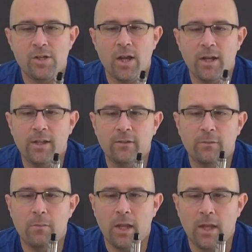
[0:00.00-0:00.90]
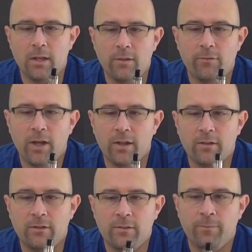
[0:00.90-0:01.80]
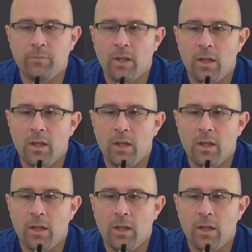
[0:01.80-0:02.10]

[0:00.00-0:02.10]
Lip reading: Chinese made device